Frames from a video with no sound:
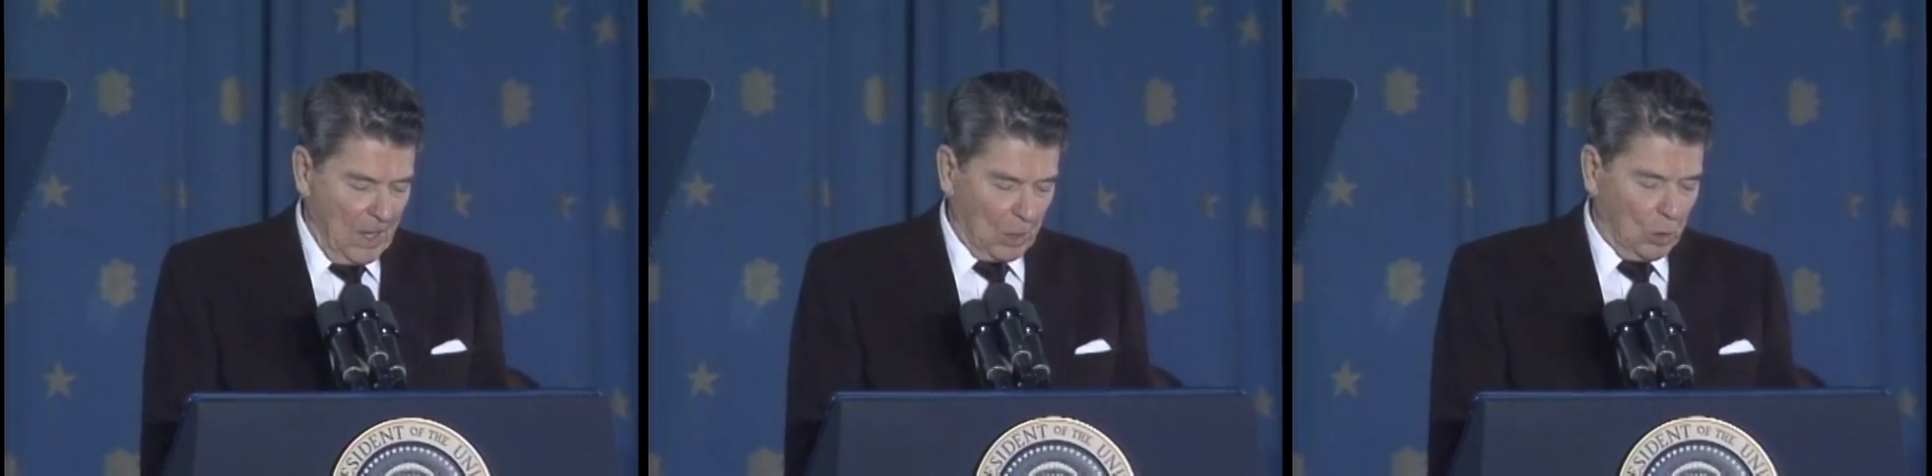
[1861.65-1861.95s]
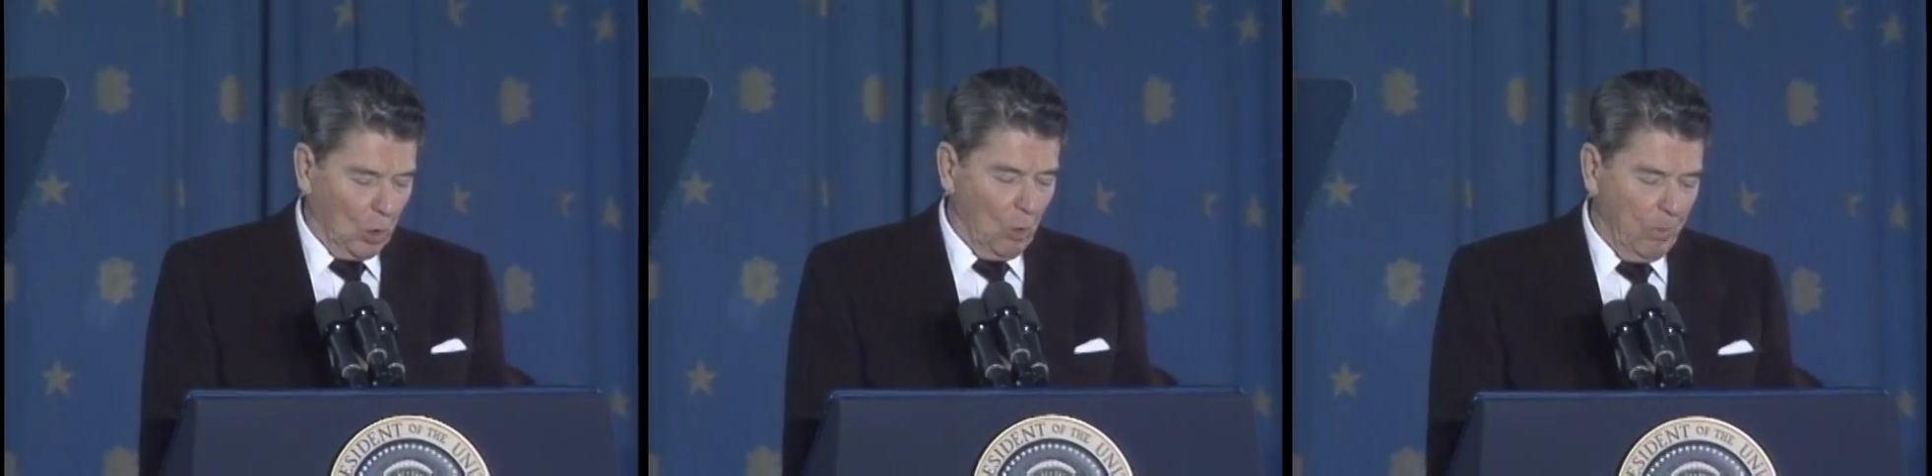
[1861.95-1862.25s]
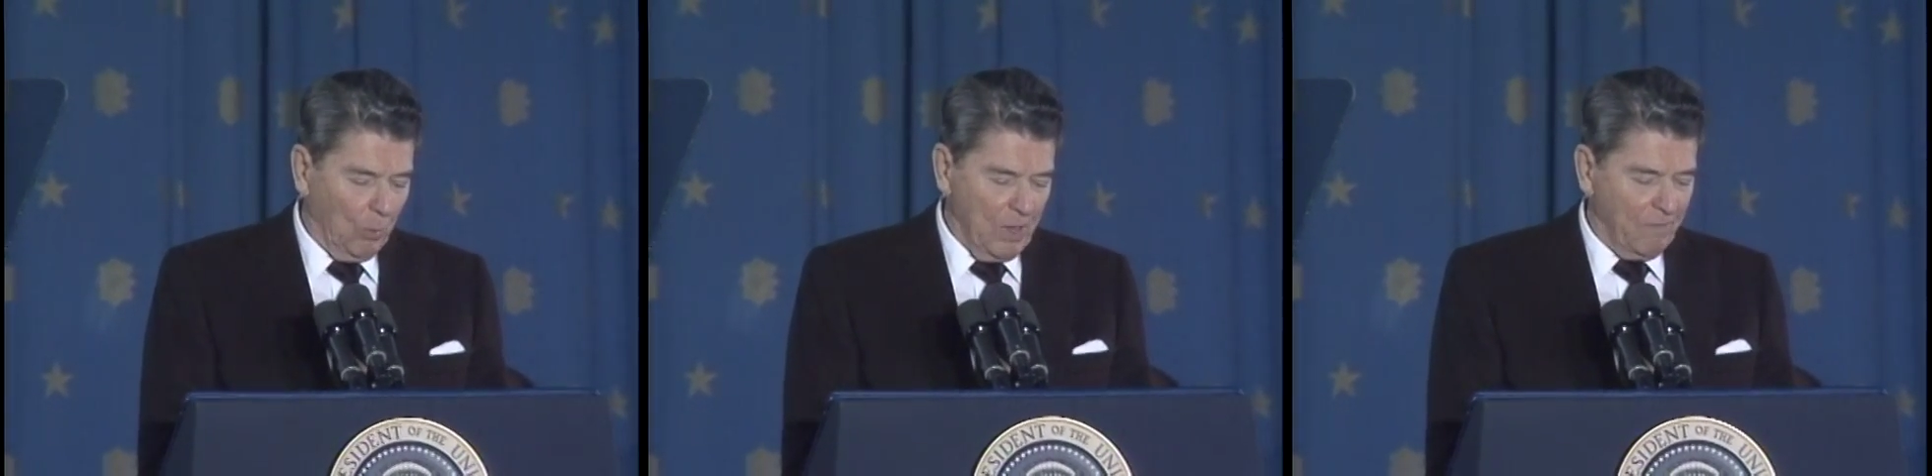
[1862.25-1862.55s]
a
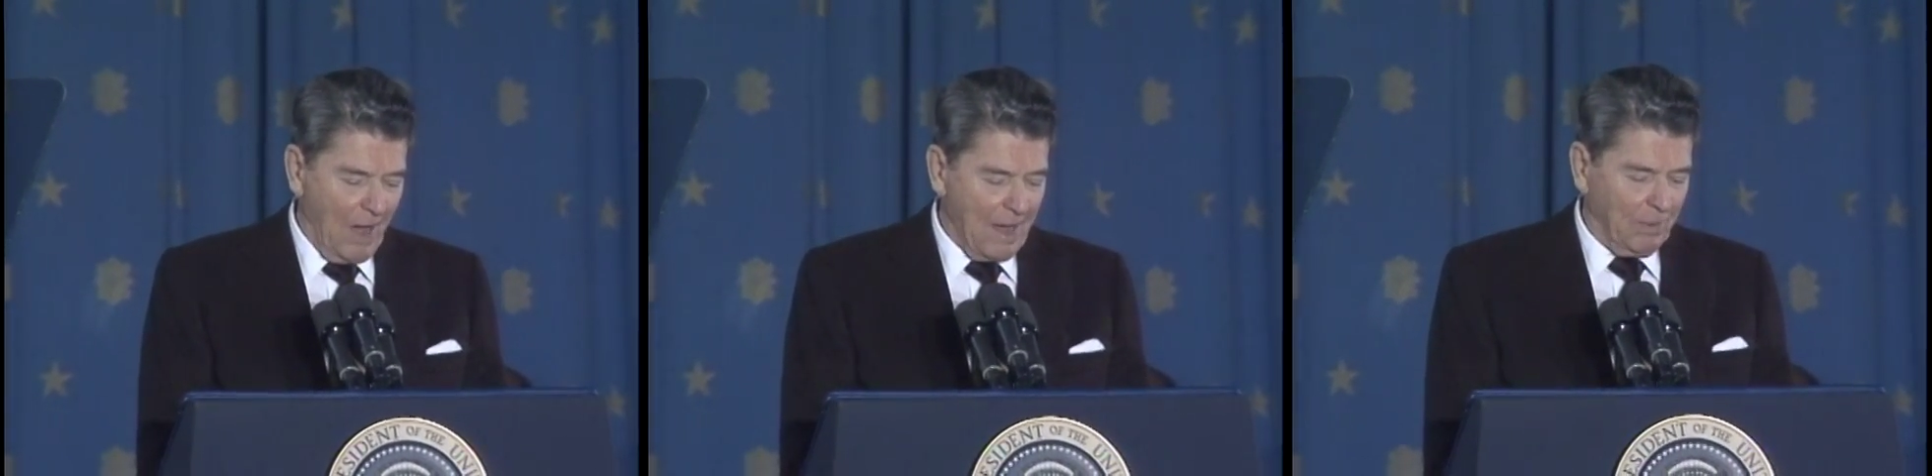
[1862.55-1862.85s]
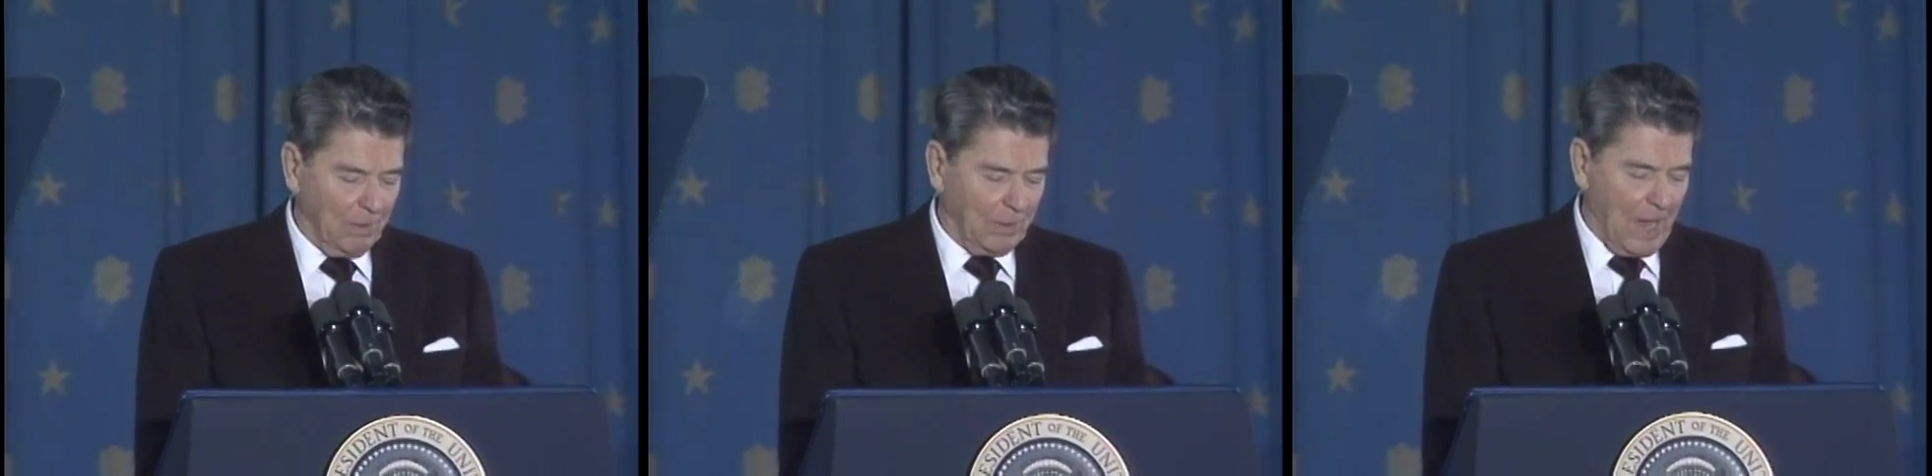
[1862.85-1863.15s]
global revival of